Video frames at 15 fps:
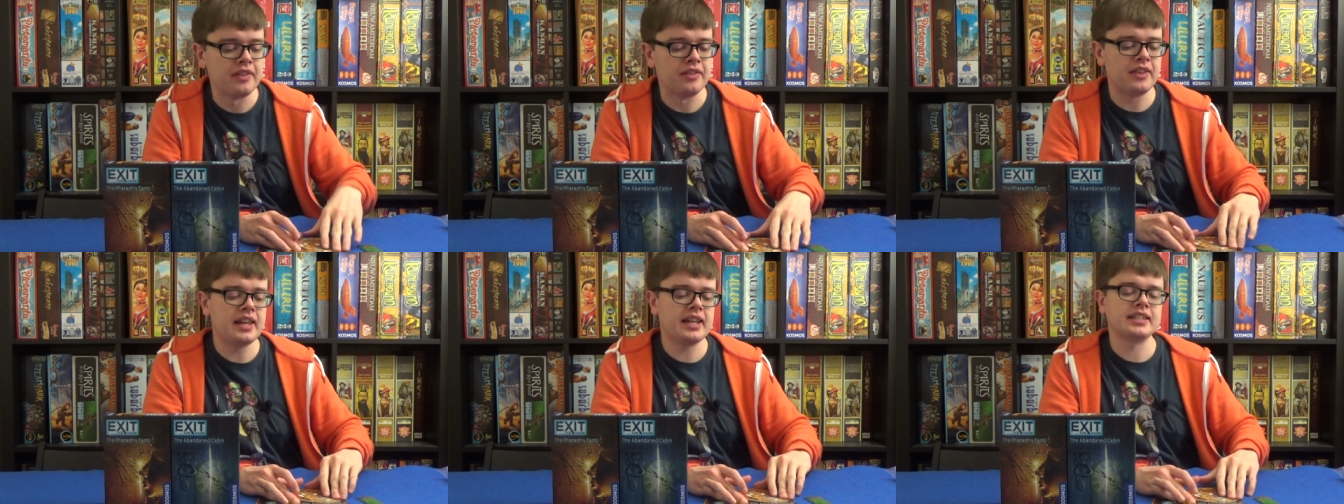
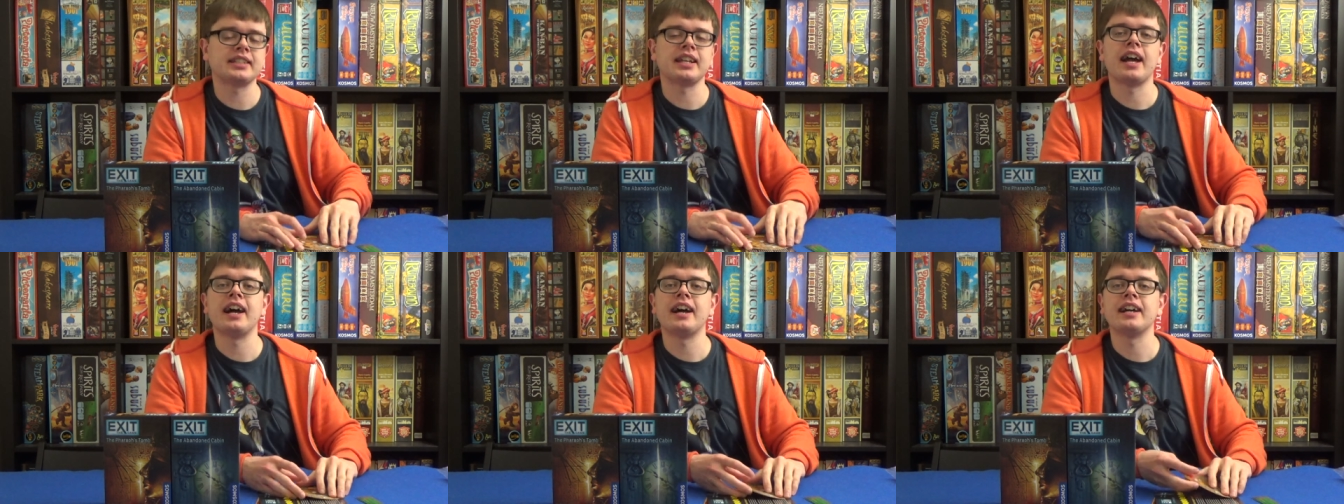This
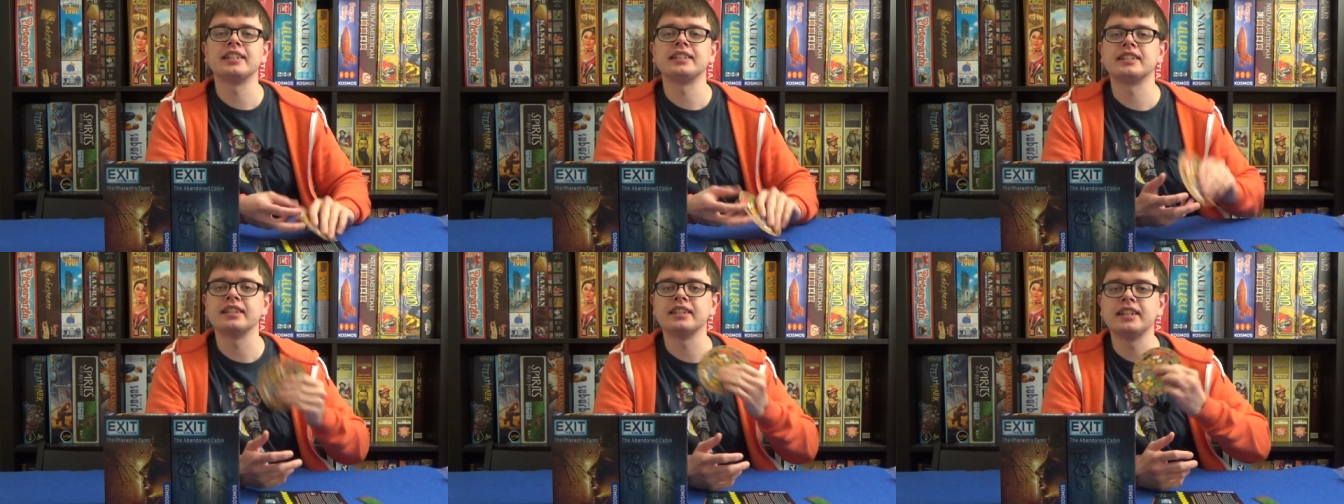
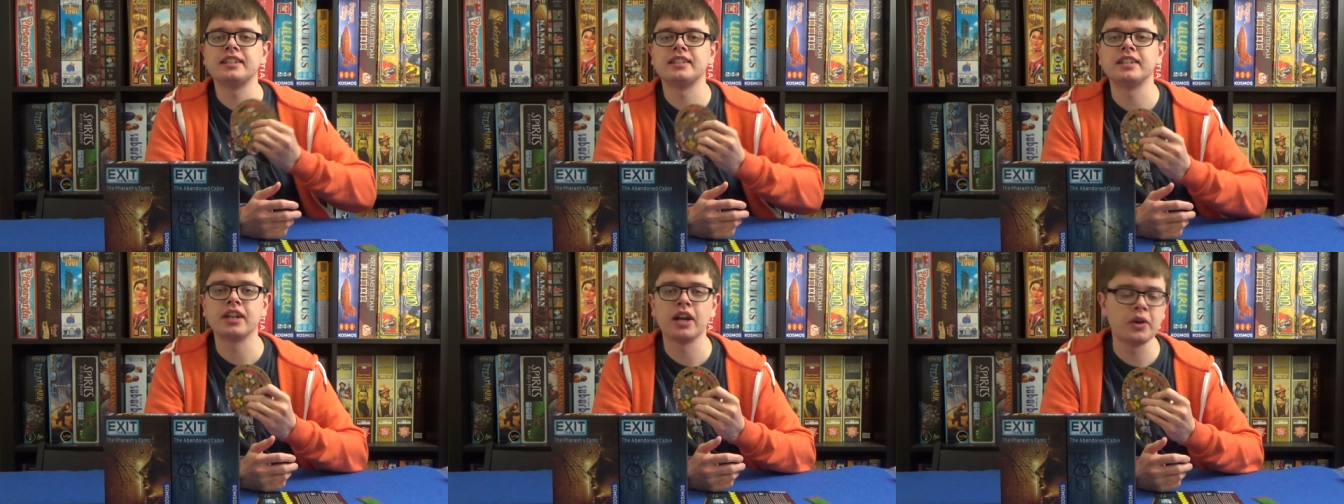has
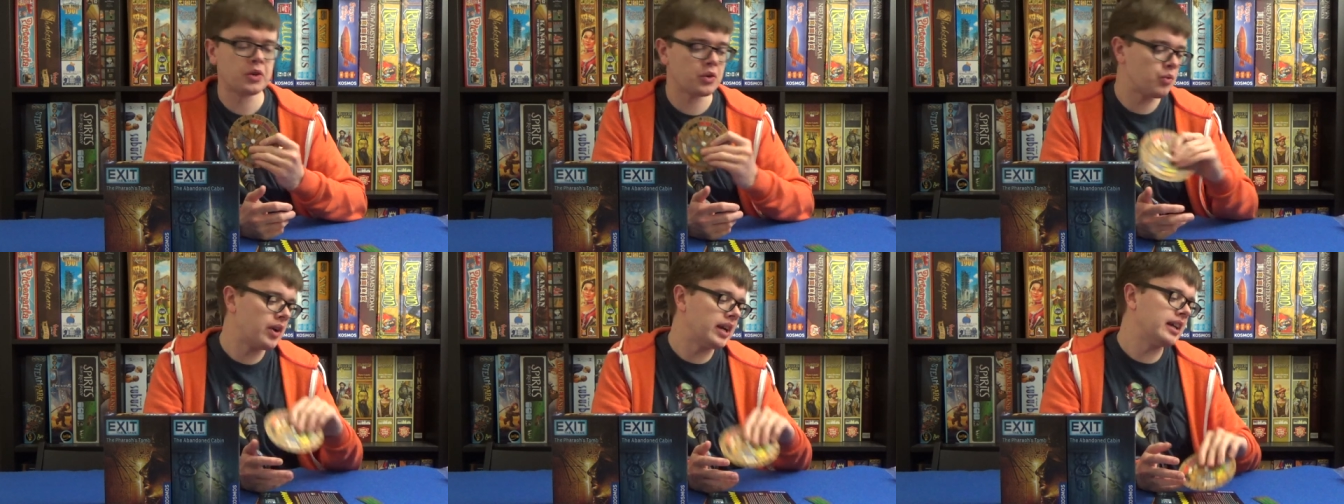this
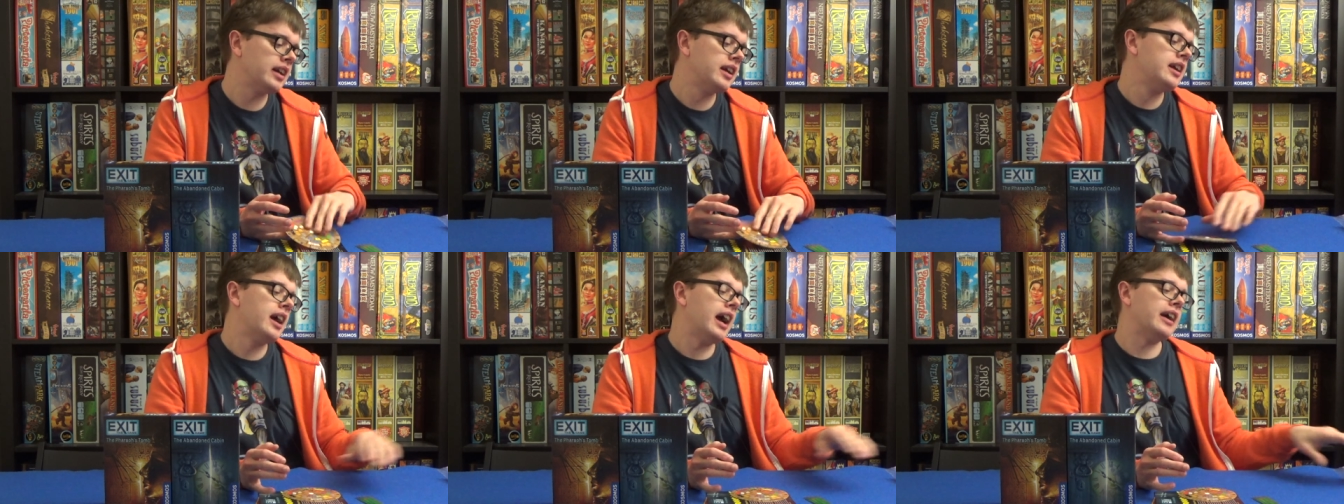decoder ring,
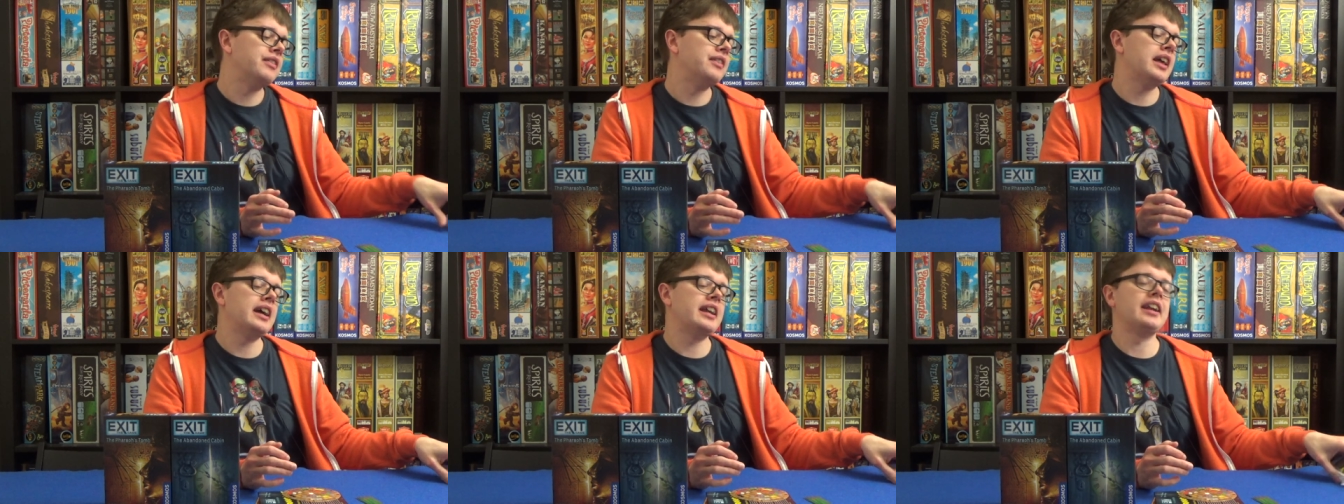
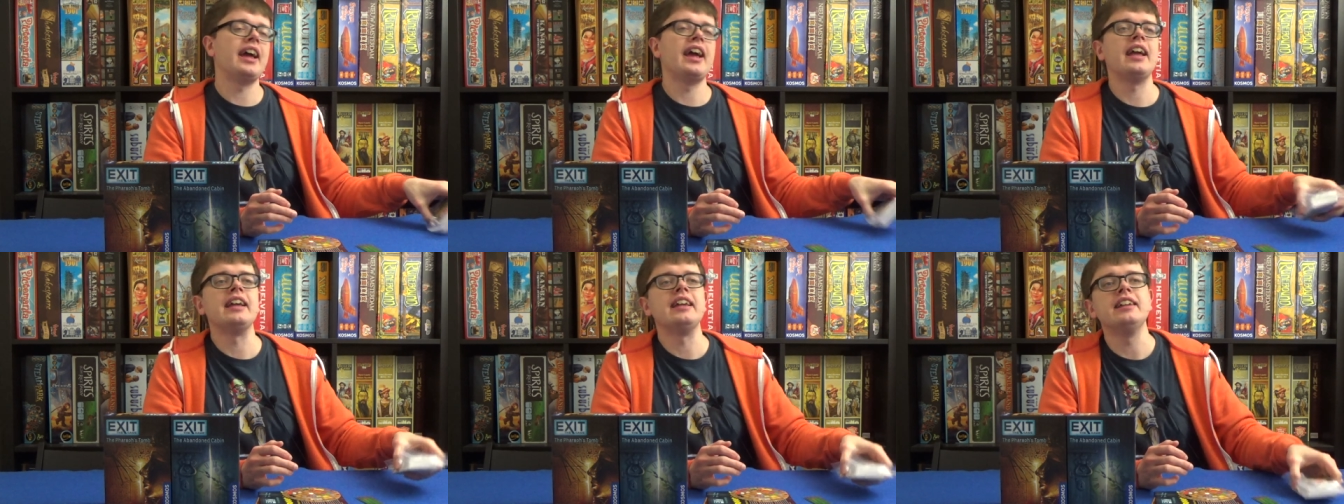and then
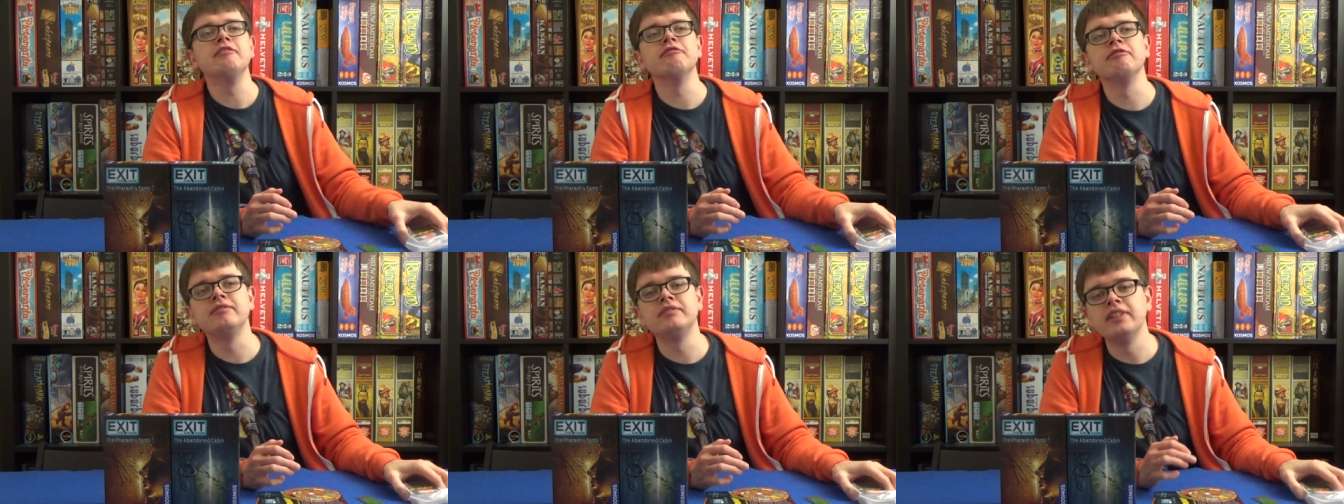a
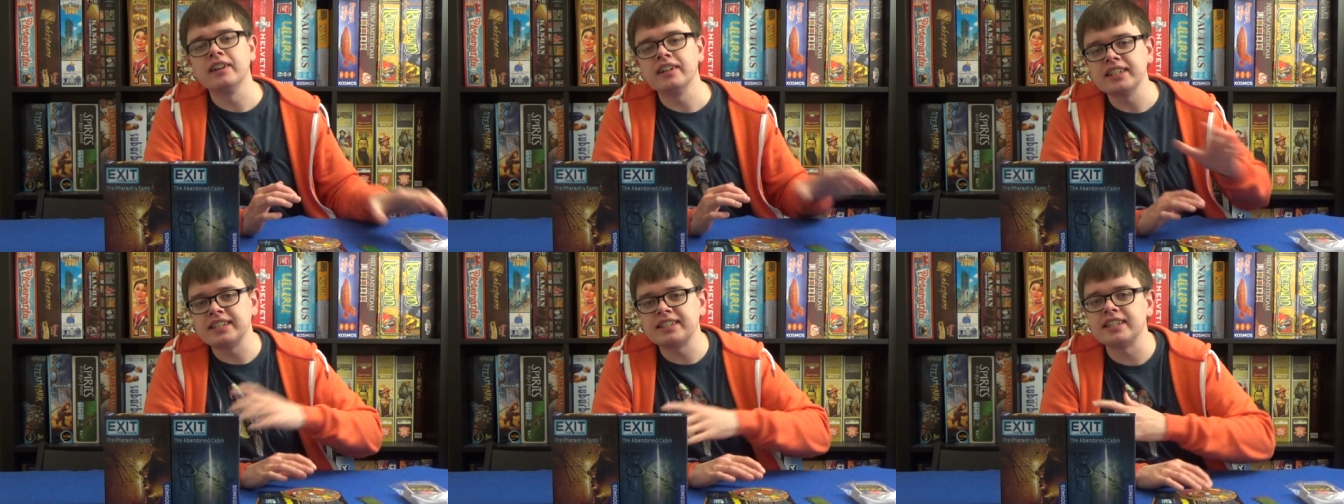
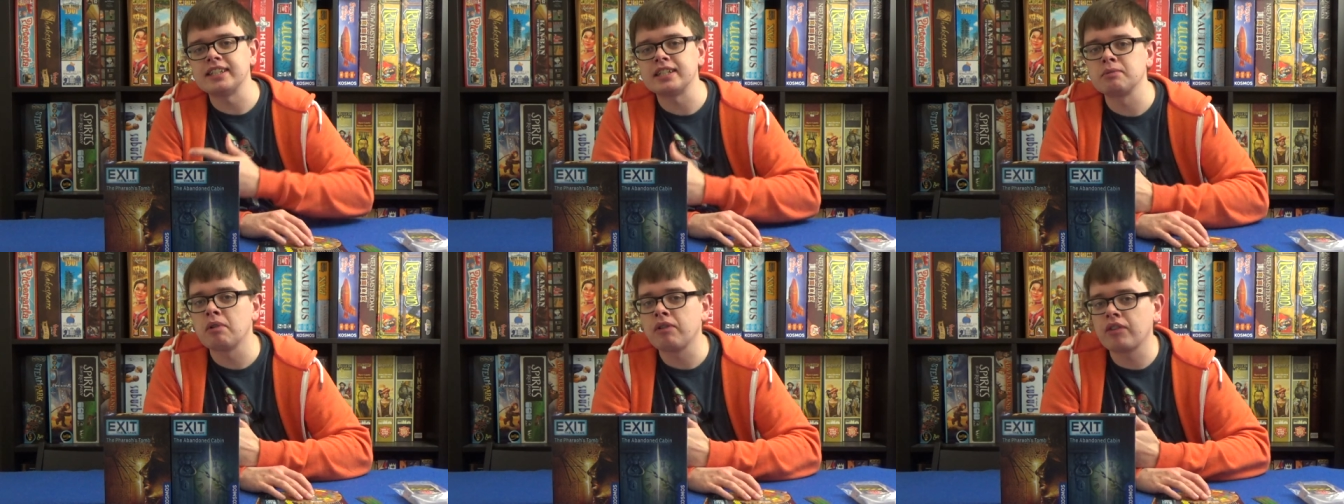nice
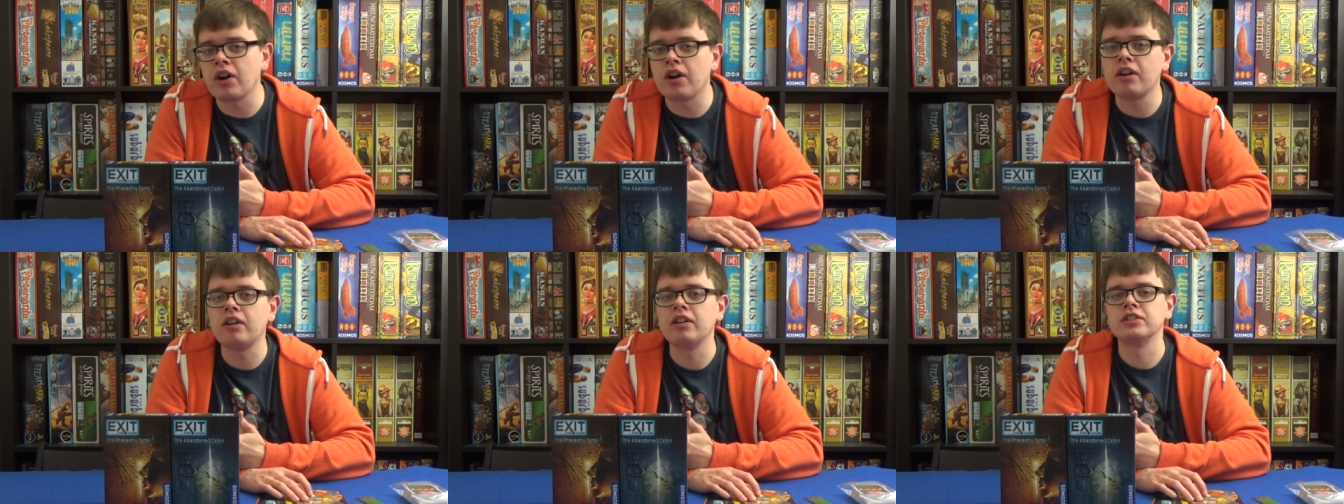system of
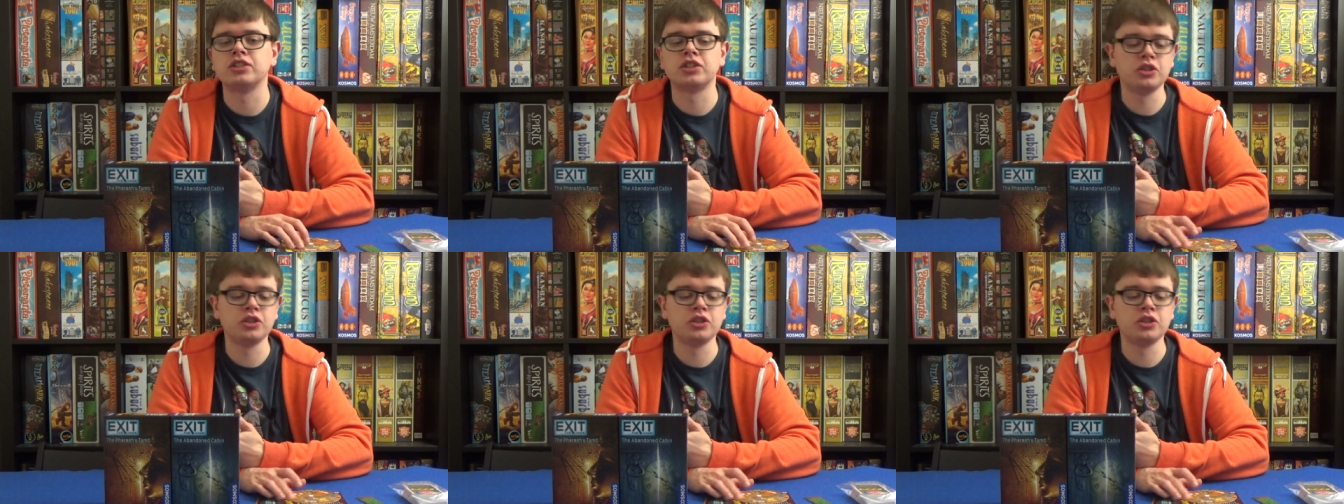cards.